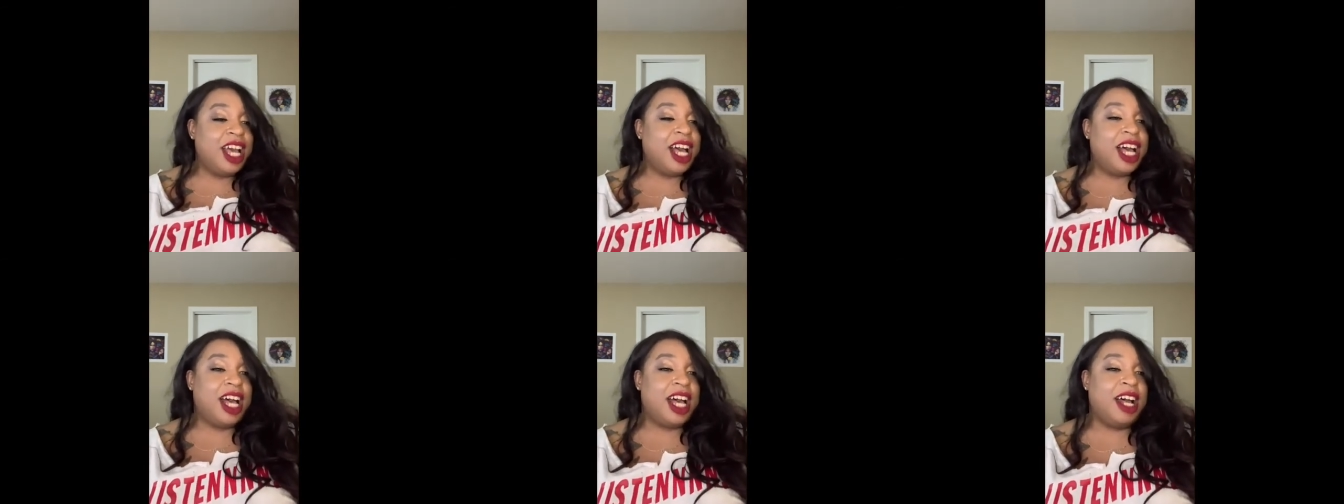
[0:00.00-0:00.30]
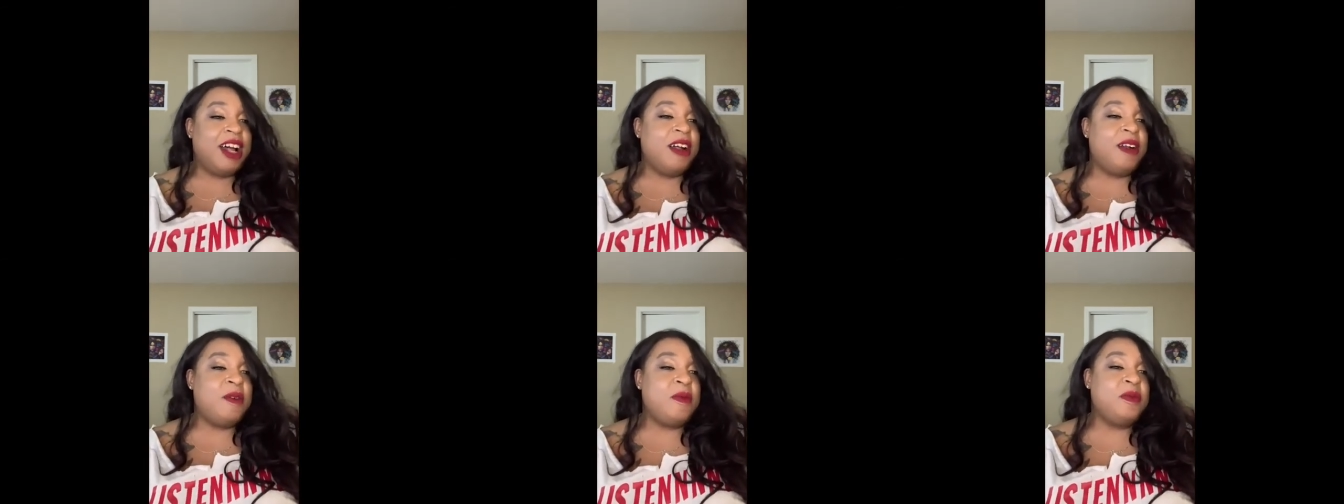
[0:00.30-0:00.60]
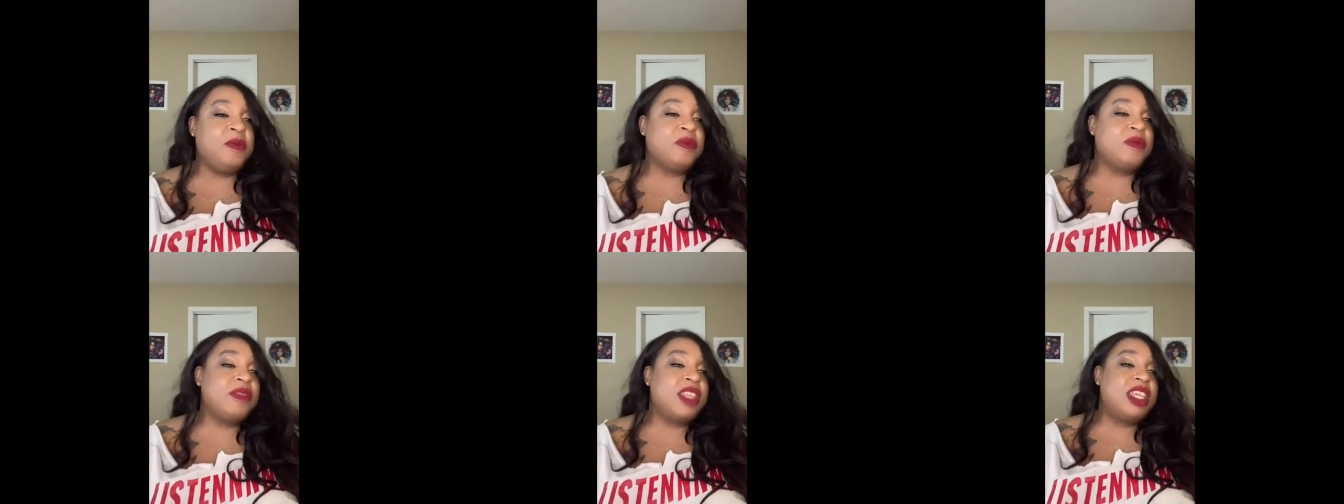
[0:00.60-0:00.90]

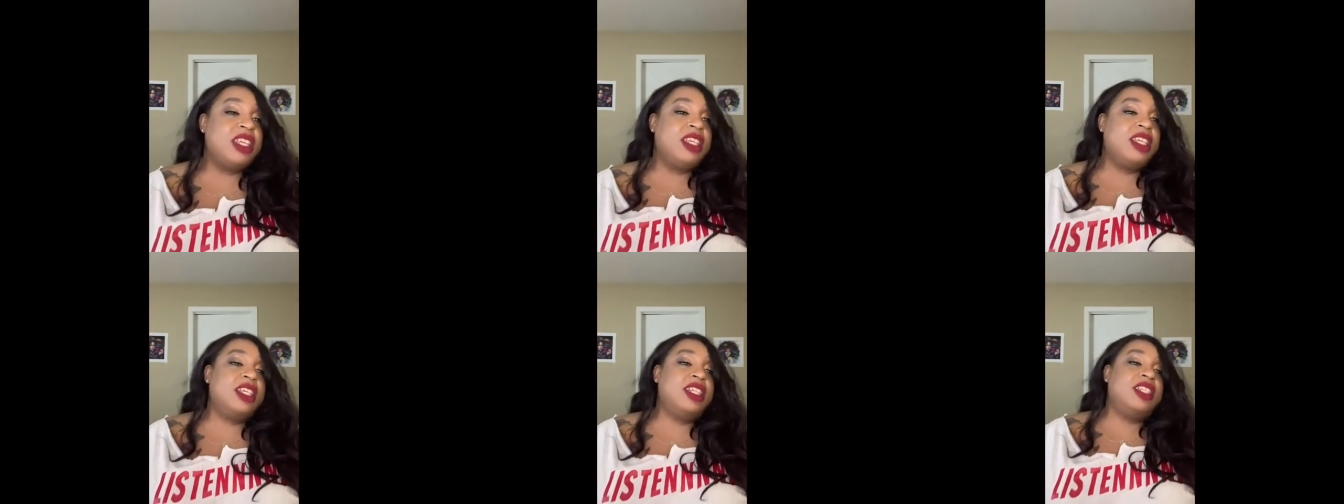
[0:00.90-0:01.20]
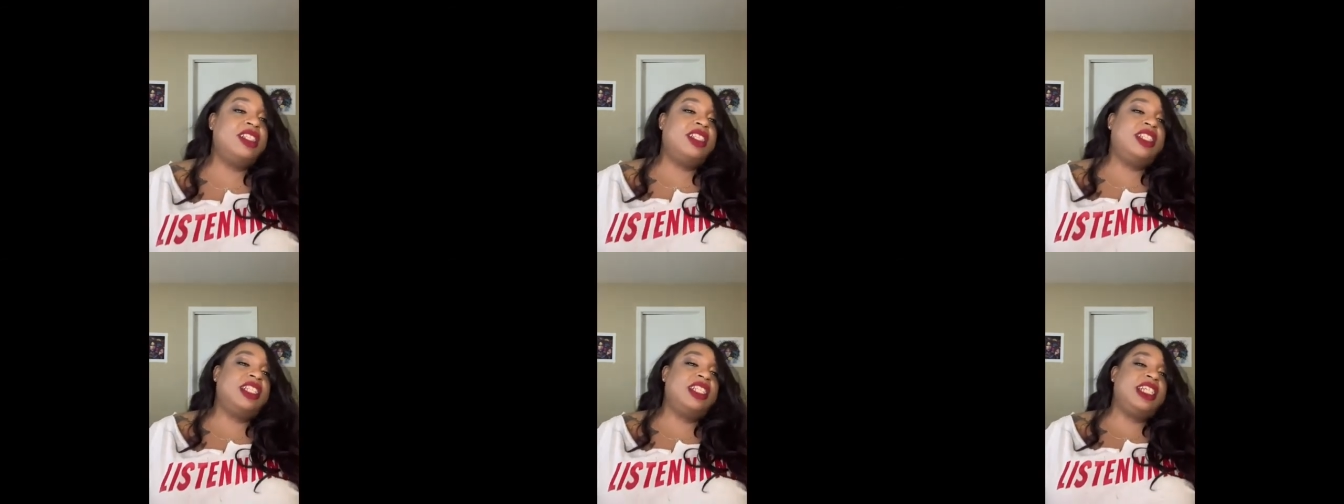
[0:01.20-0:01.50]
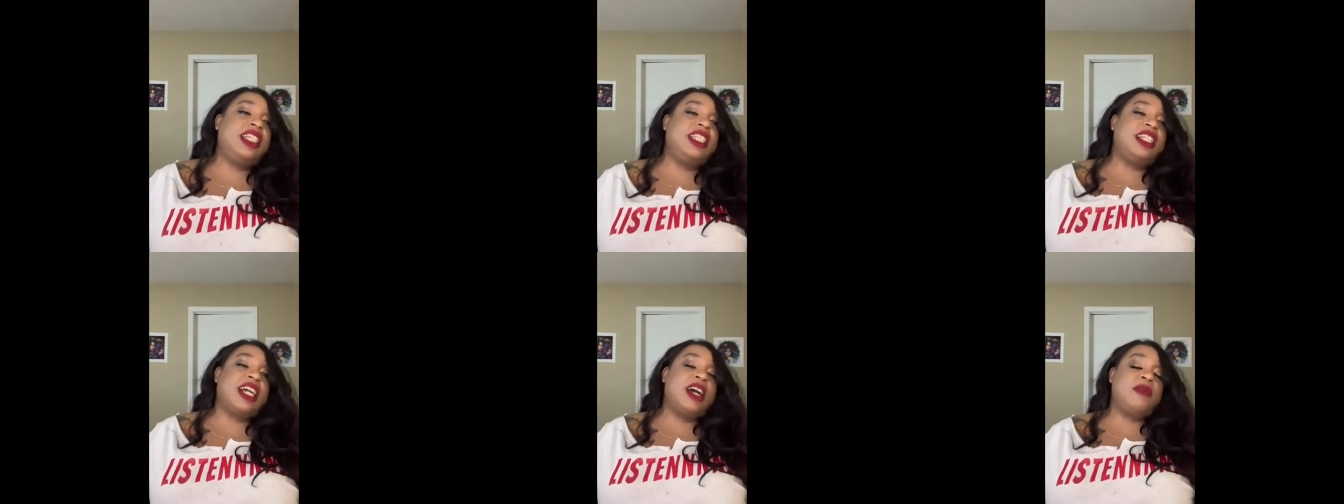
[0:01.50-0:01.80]
Um
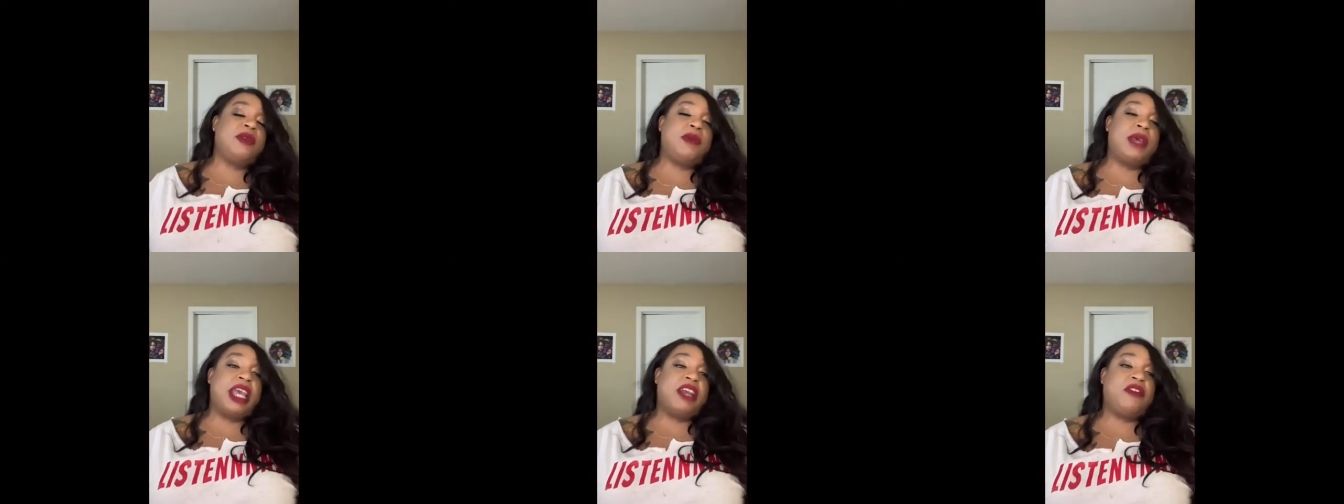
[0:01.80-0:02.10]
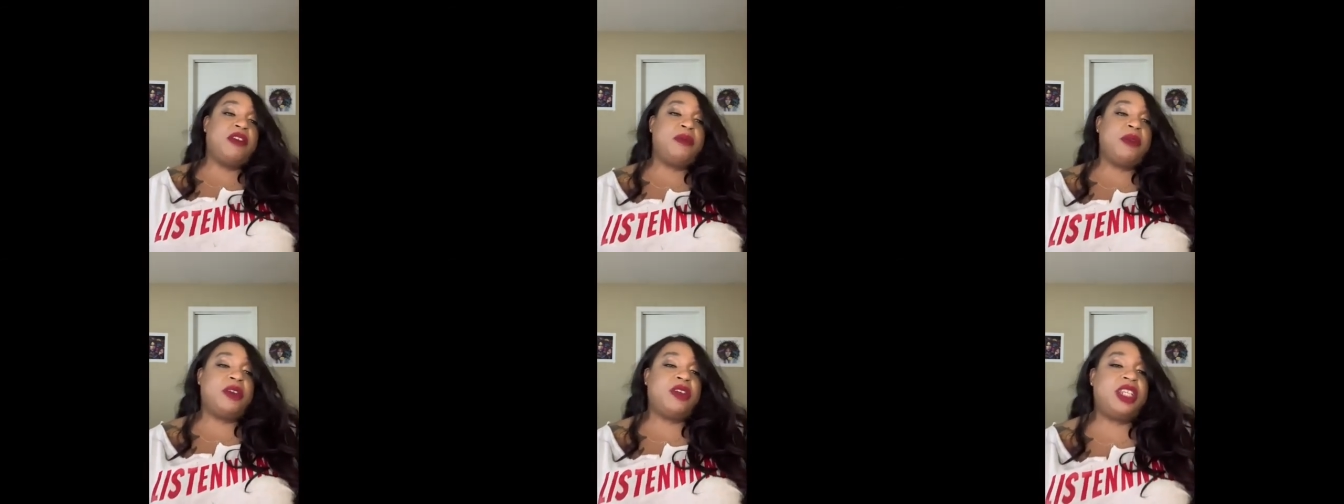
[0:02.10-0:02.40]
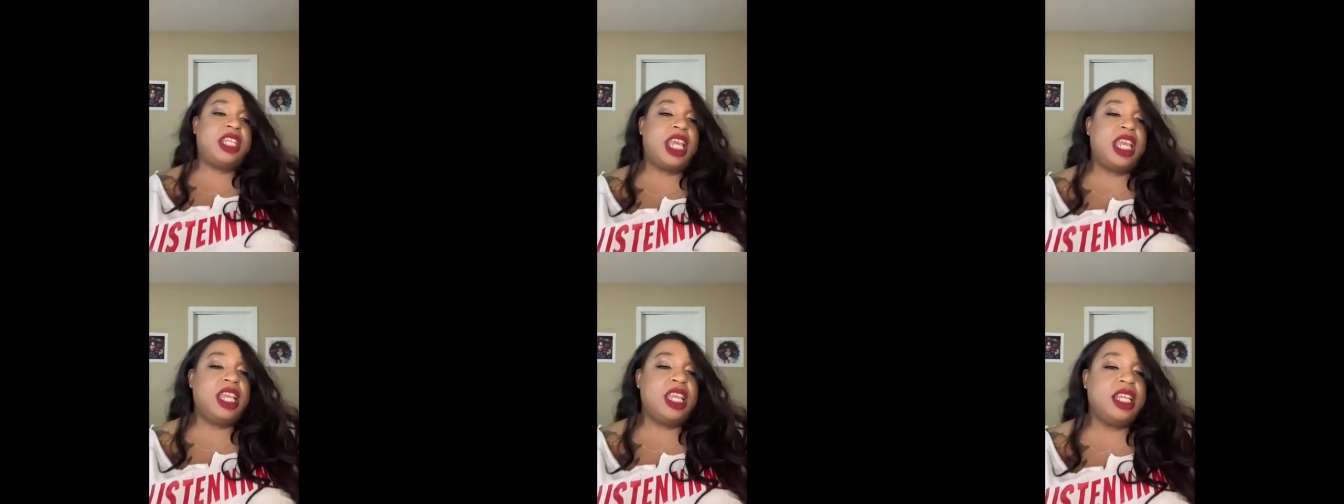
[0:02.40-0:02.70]
Jaleesa comes back from her
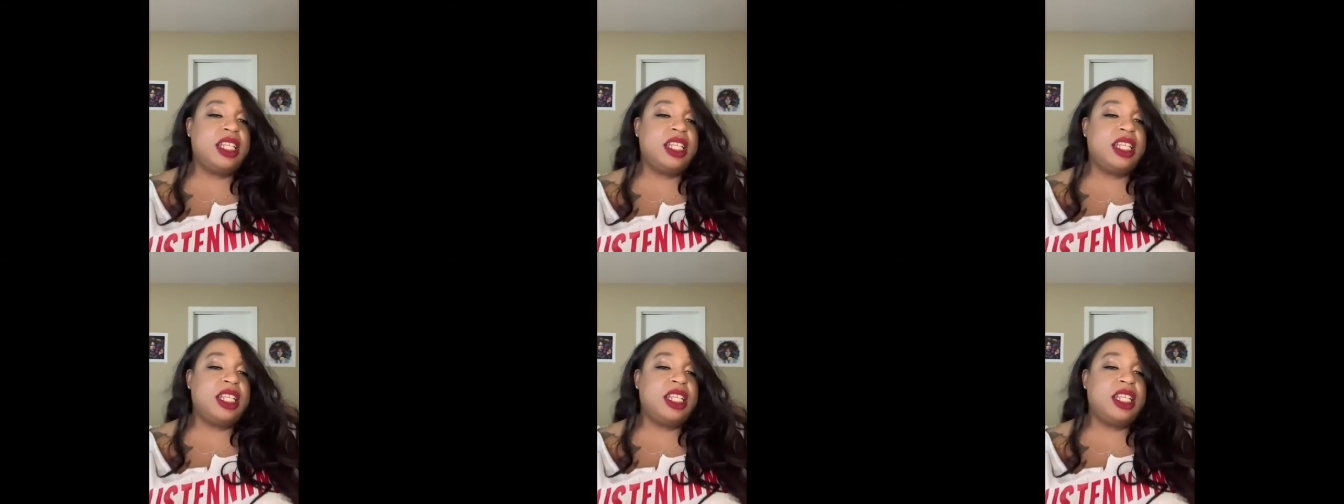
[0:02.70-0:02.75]
date